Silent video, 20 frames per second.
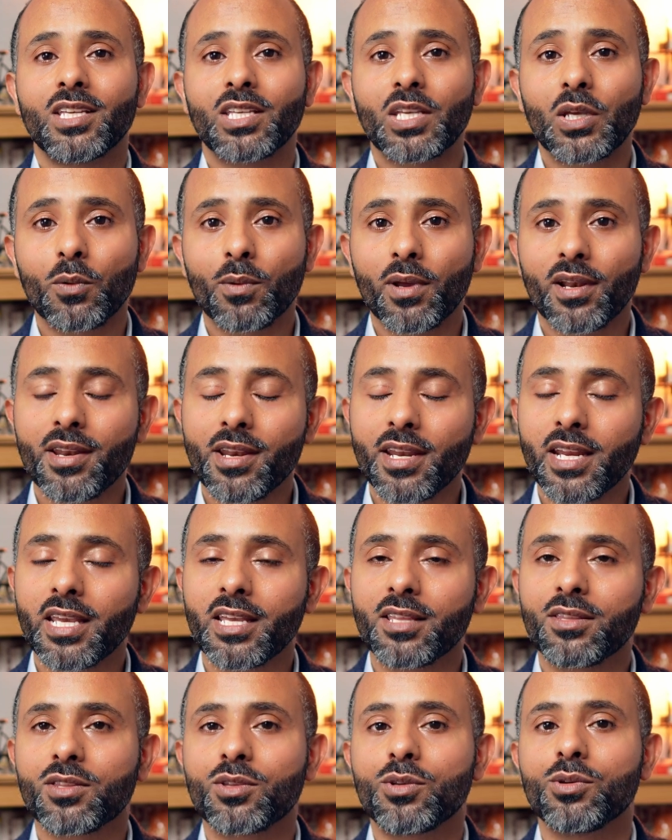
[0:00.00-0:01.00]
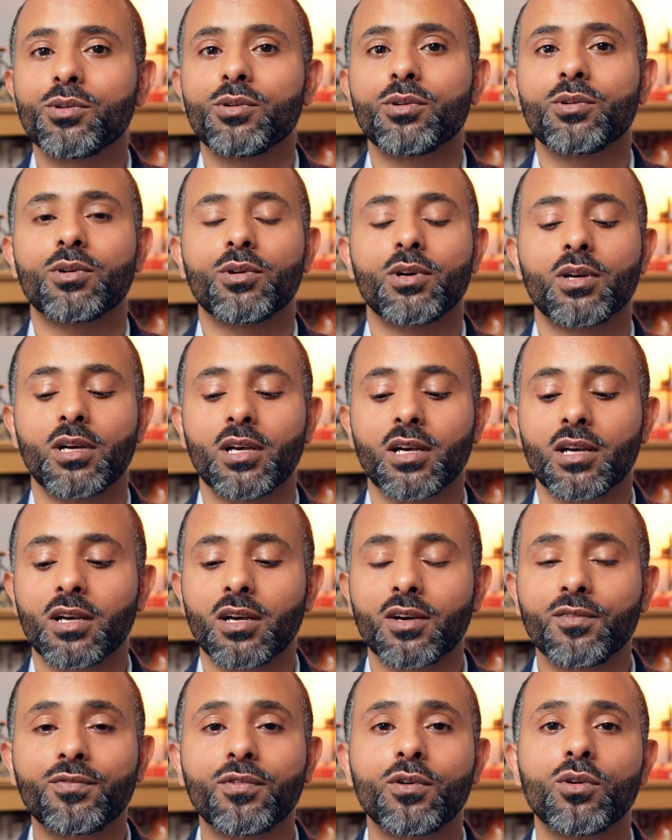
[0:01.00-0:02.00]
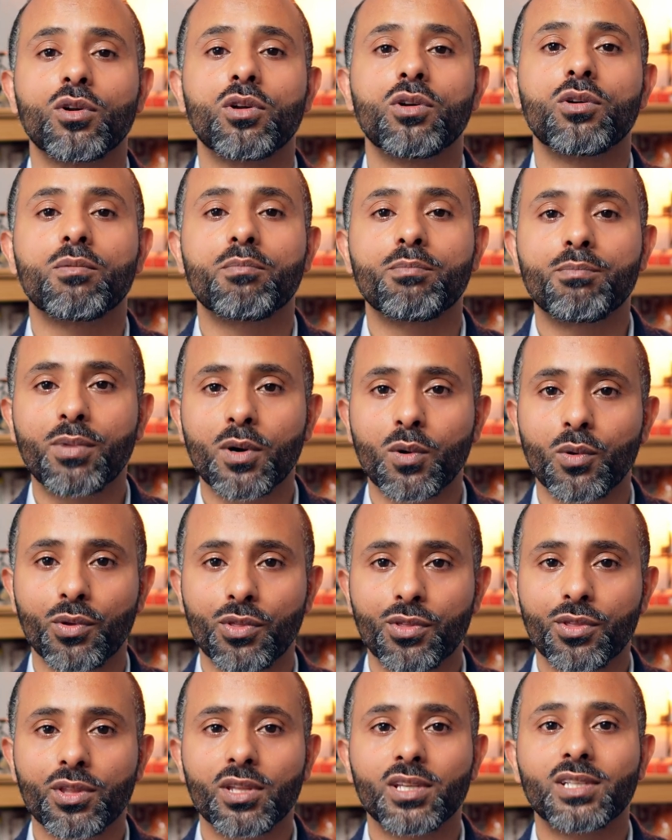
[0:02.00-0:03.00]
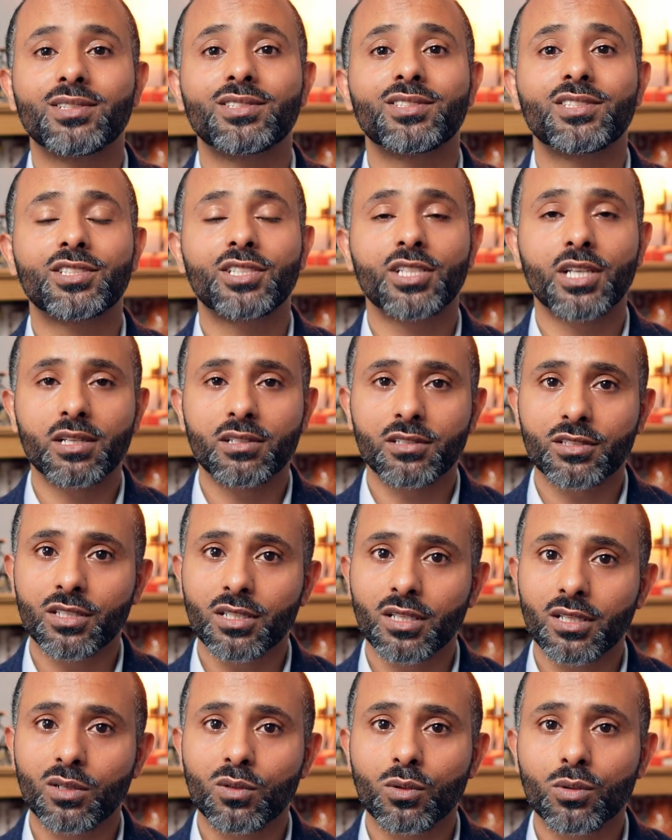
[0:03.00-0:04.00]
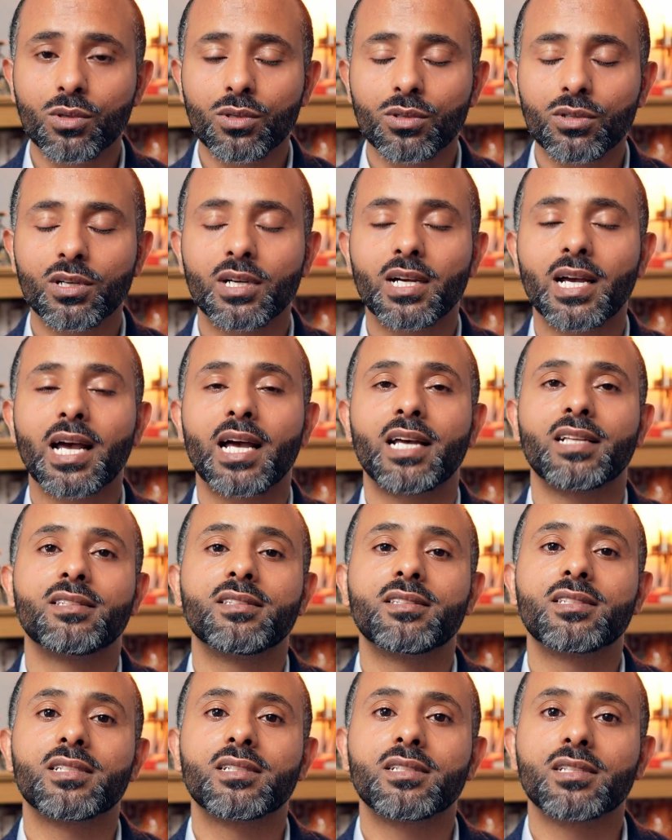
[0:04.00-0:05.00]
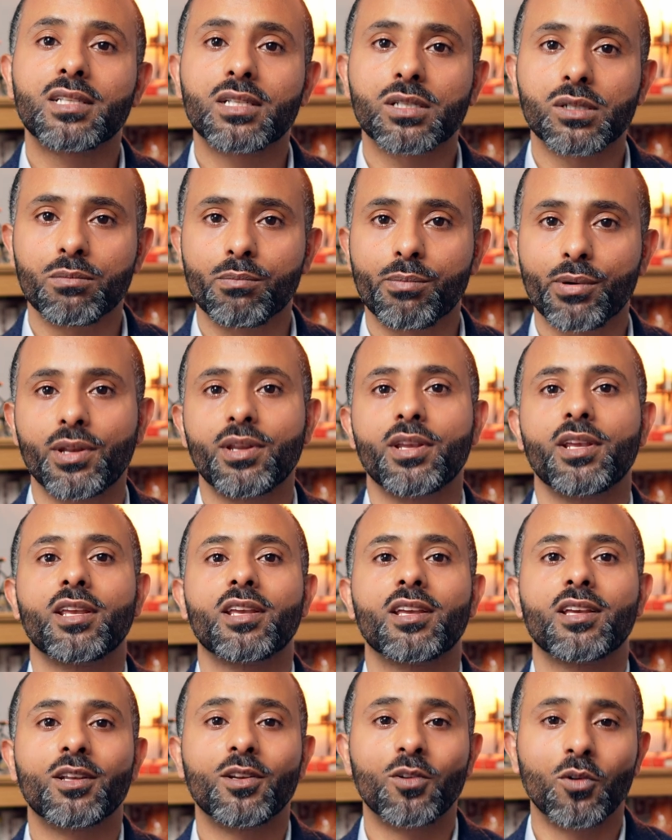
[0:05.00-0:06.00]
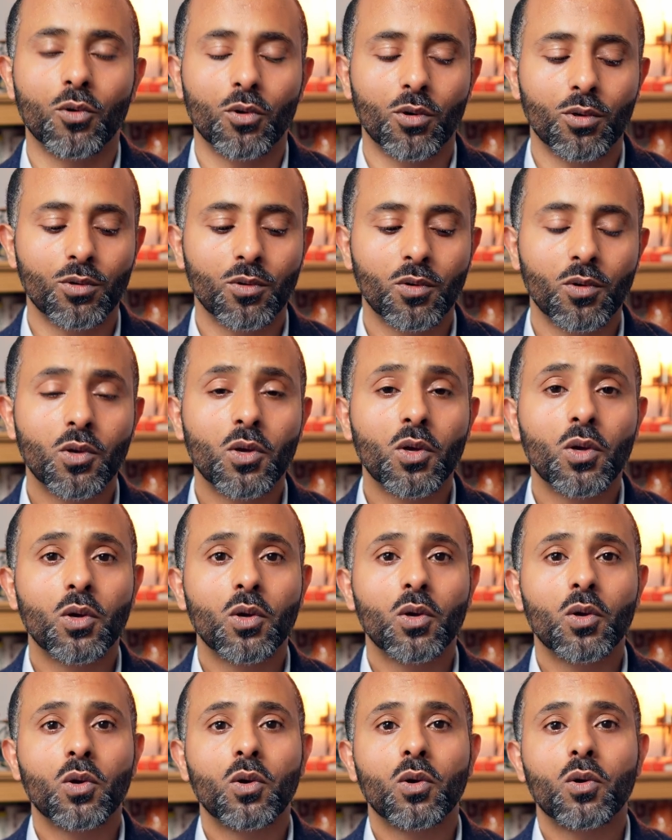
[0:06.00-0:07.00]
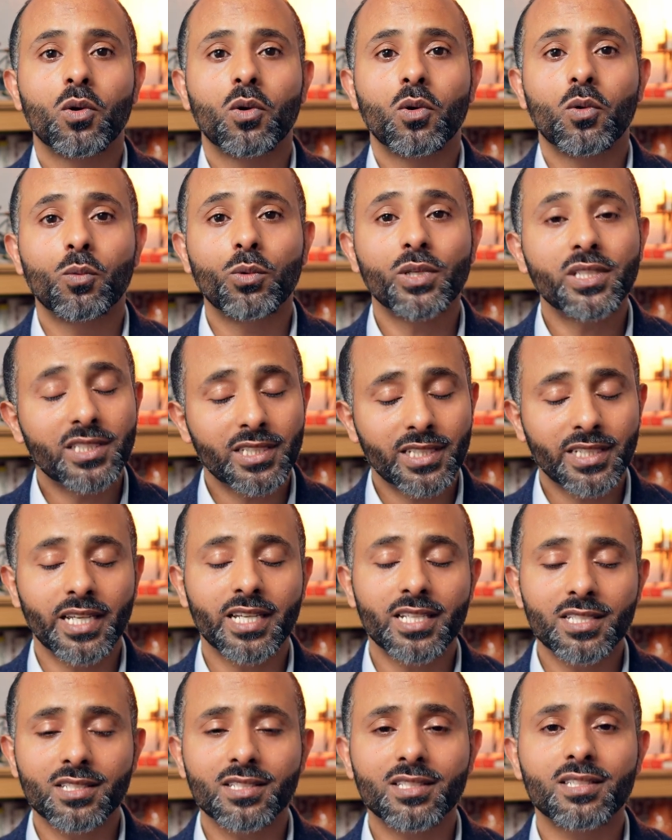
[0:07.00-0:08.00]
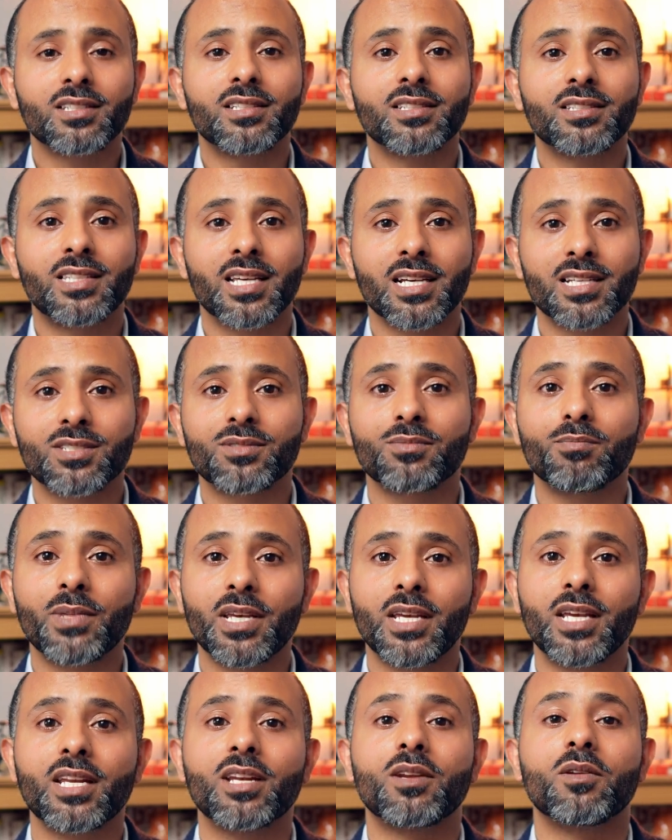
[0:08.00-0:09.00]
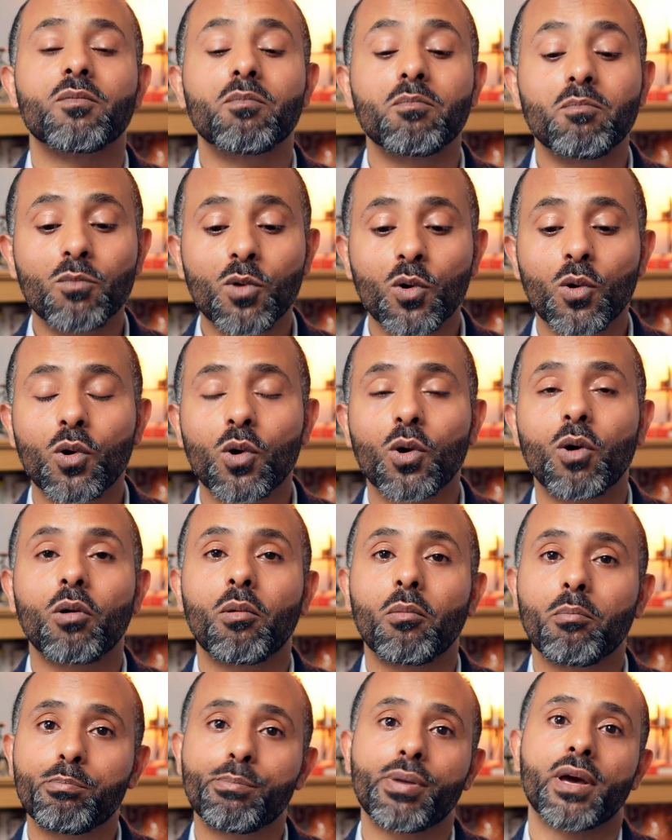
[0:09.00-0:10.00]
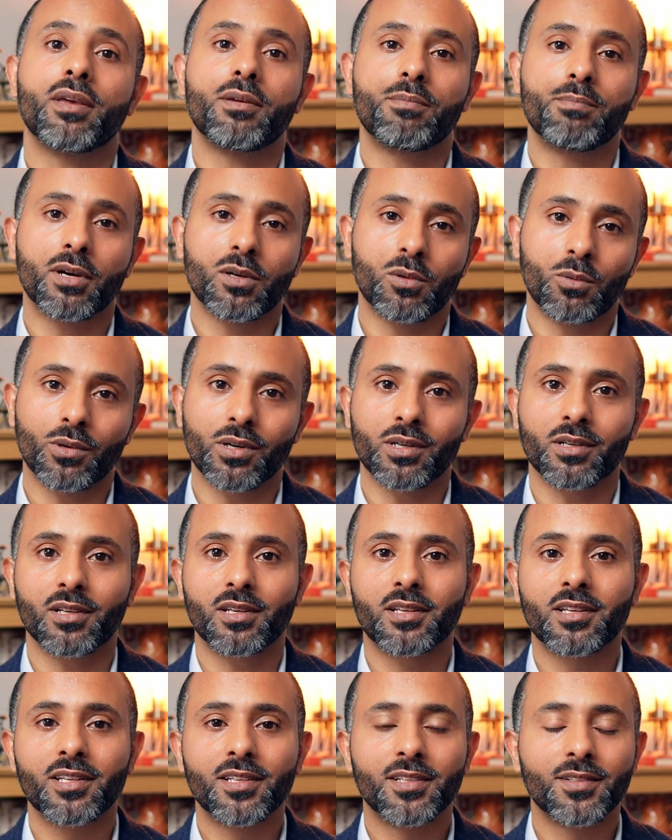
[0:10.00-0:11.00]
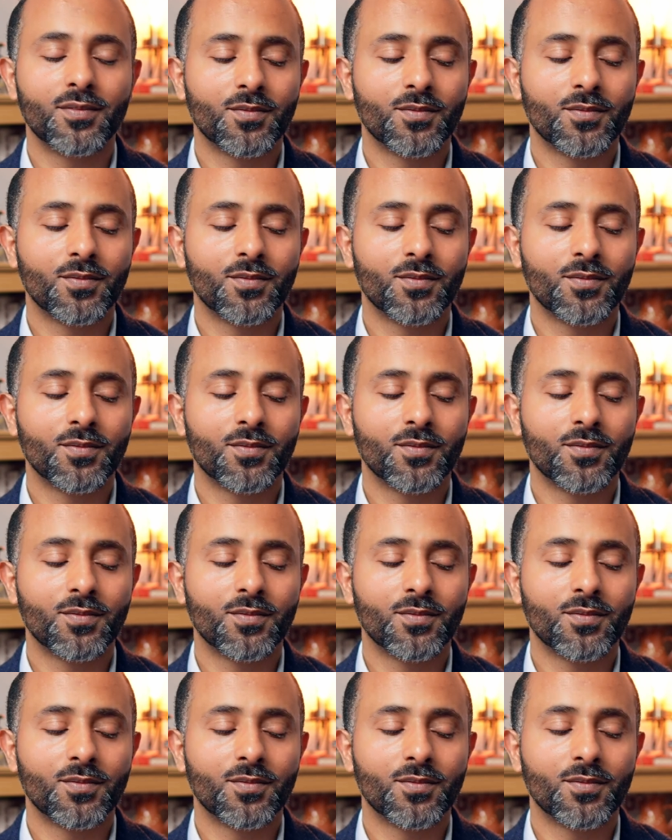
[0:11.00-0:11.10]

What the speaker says: You will need to follow both charity law and company law, which yes, does mean more paperwork.